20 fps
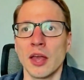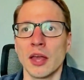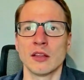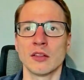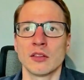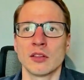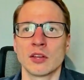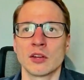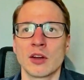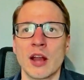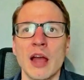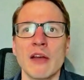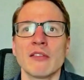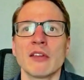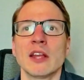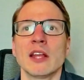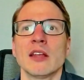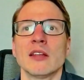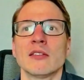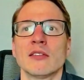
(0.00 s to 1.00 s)
and the
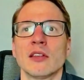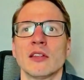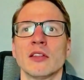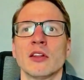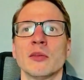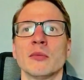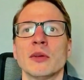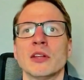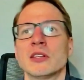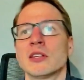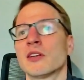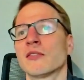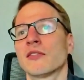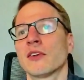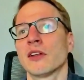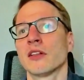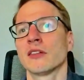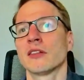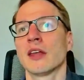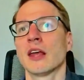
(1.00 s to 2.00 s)
gravity is a little bit
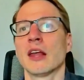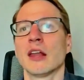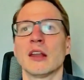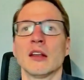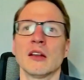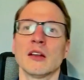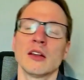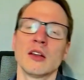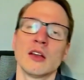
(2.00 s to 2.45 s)
different than